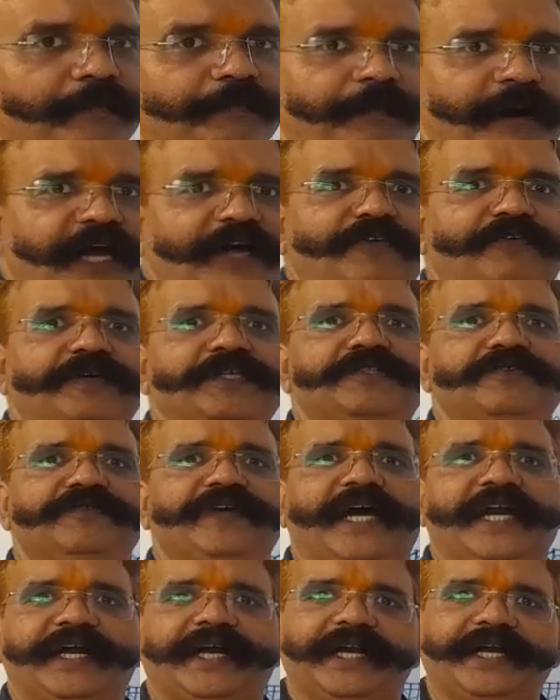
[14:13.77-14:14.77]
by which we
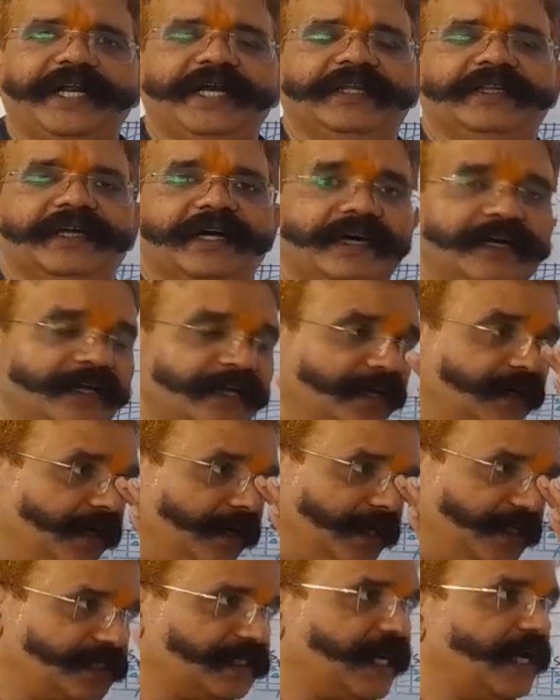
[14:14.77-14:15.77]
are getting the
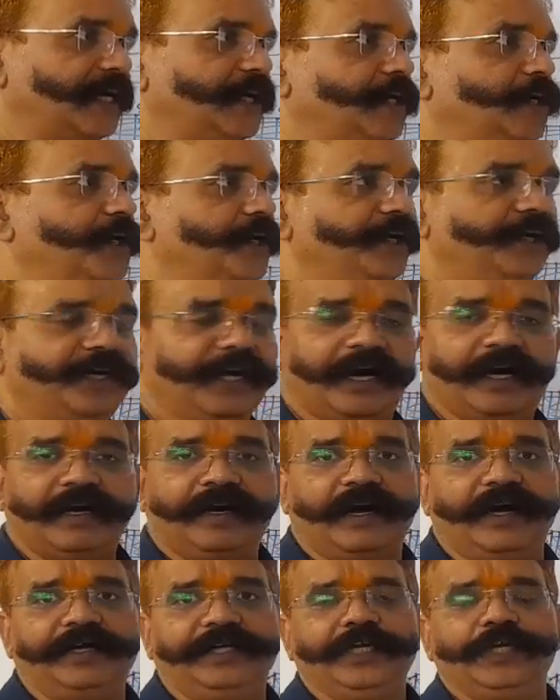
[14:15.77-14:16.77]

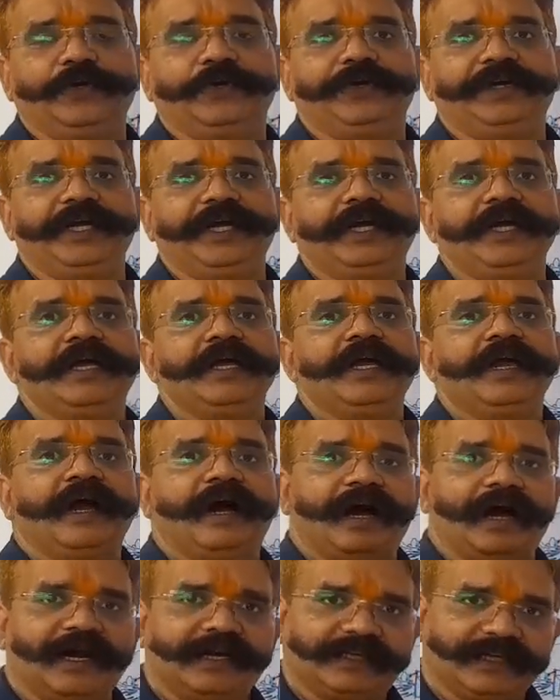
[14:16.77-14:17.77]
discontinuity
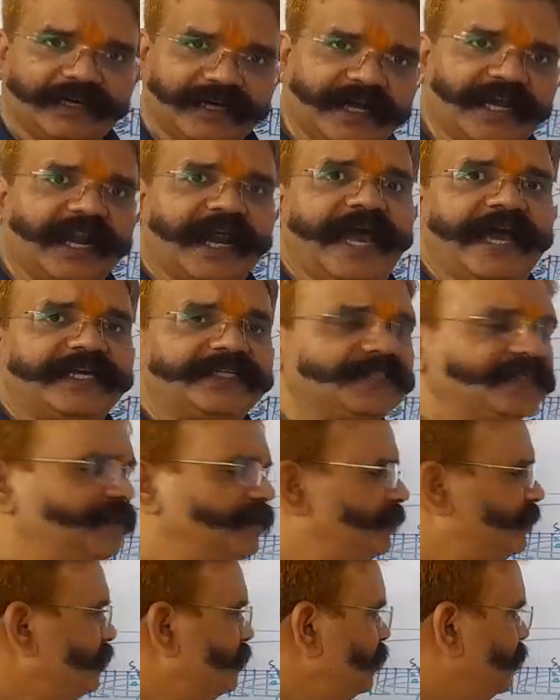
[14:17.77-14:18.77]
or the cracks
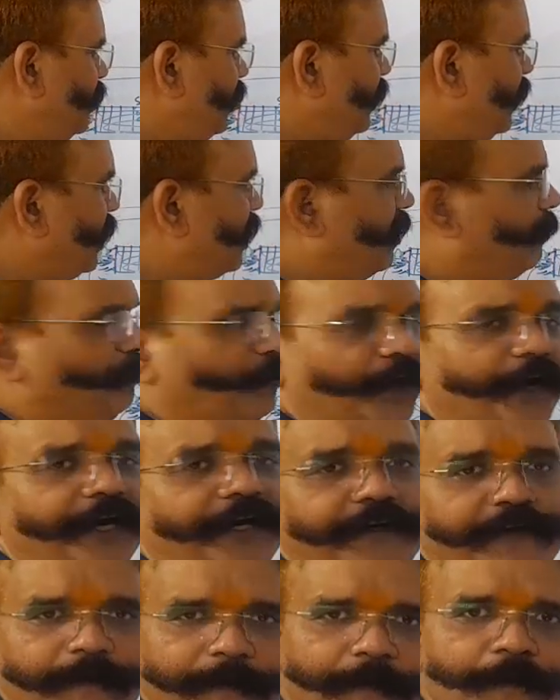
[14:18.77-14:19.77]
in a
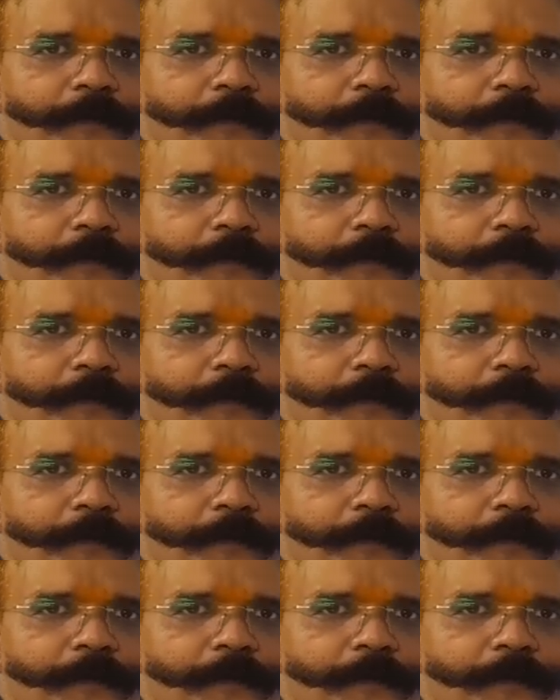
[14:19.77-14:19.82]
component.